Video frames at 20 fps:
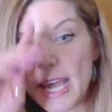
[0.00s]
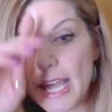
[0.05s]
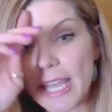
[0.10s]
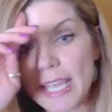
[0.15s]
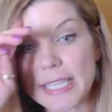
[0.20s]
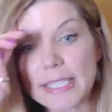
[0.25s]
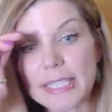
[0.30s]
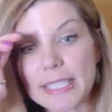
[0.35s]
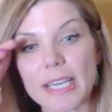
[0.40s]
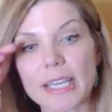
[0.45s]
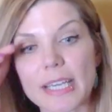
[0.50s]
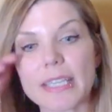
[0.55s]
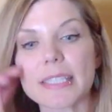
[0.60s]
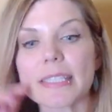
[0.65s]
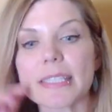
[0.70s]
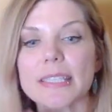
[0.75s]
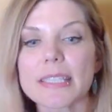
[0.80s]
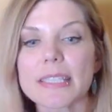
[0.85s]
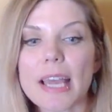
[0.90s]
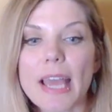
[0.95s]
It
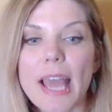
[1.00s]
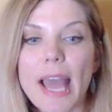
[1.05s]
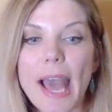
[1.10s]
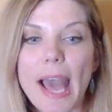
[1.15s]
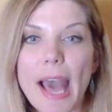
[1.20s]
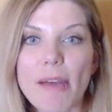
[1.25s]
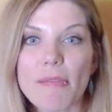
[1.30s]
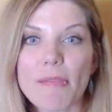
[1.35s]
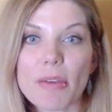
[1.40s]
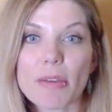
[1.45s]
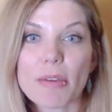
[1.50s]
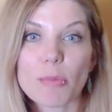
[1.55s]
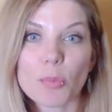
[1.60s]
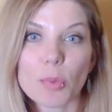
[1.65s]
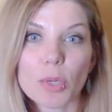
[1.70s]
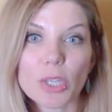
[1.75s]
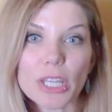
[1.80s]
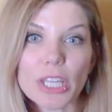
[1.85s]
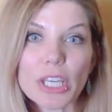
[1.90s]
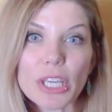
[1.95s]
does have a
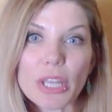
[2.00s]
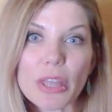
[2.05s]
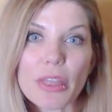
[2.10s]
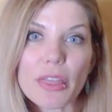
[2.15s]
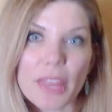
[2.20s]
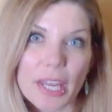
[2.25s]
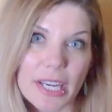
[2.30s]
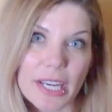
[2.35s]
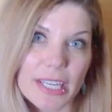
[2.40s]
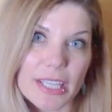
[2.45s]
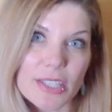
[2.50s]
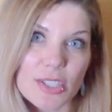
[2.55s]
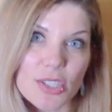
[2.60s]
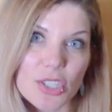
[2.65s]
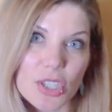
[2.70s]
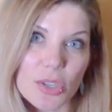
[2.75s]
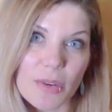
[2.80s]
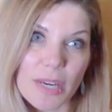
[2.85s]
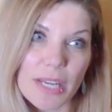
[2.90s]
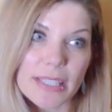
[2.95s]
really good thickness
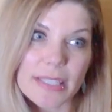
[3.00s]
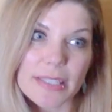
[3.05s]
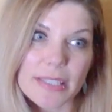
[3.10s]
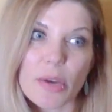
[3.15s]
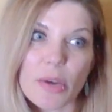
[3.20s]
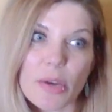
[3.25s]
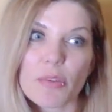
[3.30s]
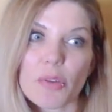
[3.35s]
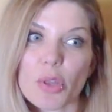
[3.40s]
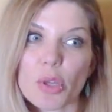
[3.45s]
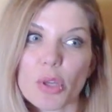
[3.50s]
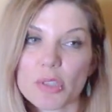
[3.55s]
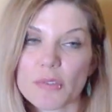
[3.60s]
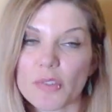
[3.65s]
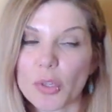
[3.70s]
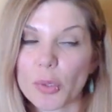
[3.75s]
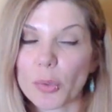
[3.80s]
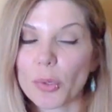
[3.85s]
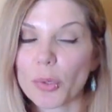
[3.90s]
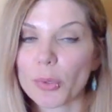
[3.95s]
to it, so for those of
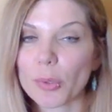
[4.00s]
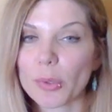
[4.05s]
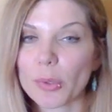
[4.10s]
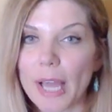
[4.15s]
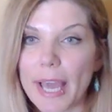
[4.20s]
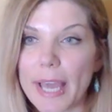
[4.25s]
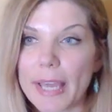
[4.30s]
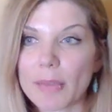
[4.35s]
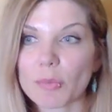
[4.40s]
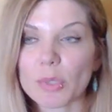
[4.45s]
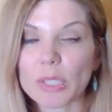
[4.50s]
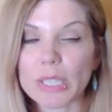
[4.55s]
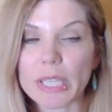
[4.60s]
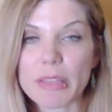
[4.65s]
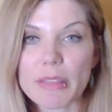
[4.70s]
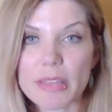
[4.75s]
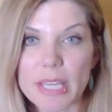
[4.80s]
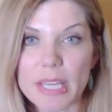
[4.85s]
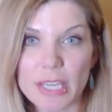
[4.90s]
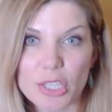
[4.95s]
you who like really
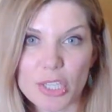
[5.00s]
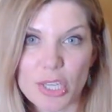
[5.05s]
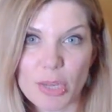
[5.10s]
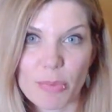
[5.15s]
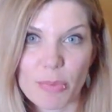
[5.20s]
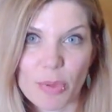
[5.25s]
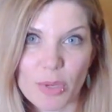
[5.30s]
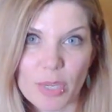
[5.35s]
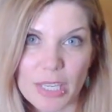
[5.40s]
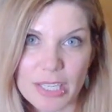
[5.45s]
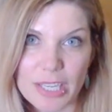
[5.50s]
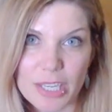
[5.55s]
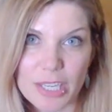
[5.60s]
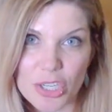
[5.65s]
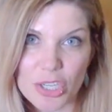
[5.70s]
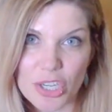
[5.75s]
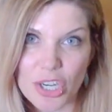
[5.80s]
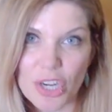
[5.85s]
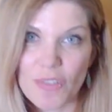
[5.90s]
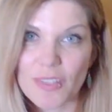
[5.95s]
thick shampoo and
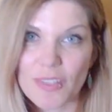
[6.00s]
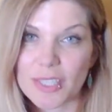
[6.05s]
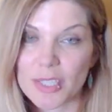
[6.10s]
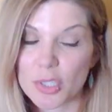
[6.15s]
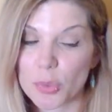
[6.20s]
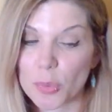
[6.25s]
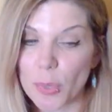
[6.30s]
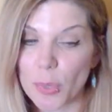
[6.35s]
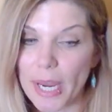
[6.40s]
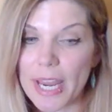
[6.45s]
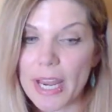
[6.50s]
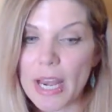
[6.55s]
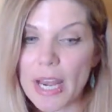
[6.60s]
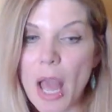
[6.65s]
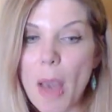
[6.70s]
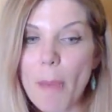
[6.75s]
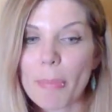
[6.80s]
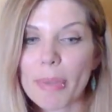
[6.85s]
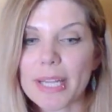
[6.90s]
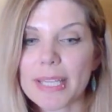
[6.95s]
conditioner, this is great,
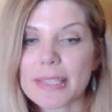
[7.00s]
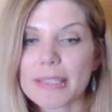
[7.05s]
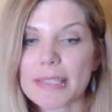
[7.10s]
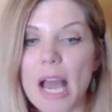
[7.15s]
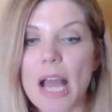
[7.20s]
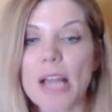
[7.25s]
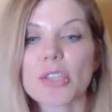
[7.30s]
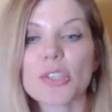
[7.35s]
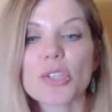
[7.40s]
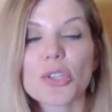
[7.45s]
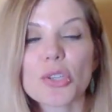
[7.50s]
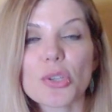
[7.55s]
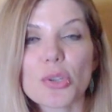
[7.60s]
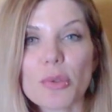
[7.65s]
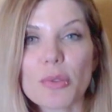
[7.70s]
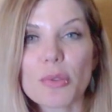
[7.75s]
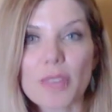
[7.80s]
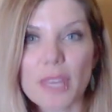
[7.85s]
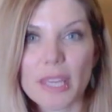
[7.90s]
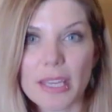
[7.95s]
but it's not
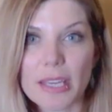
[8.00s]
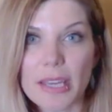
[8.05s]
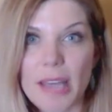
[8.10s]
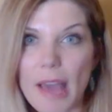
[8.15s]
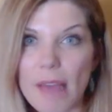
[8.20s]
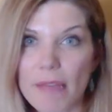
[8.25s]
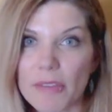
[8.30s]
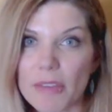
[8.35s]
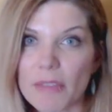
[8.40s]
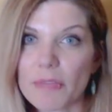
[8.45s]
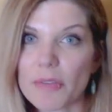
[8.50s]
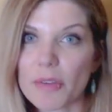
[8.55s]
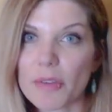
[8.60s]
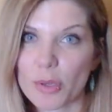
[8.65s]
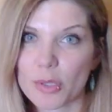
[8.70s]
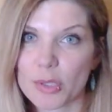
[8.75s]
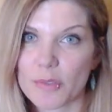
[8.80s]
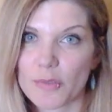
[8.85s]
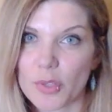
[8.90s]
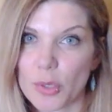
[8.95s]
too thick and heavy for
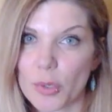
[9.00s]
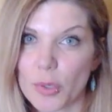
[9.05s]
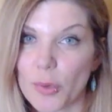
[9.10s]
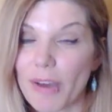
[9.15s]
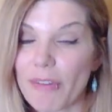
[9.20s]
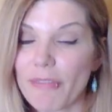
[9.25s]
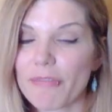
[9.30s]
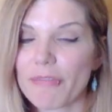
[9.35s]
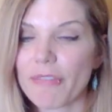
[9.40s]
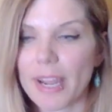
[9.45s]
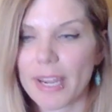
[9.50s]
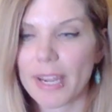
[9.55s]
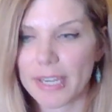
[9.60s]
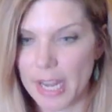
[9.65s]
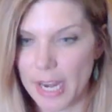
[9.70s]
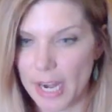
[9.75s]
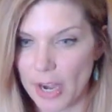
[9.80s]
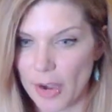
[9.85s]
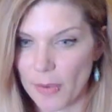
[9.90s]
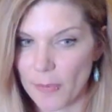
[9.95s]
those of you who have fine
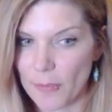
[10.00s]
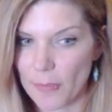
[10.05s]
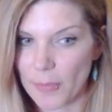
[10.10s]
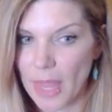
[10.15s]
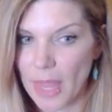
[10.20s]
hair.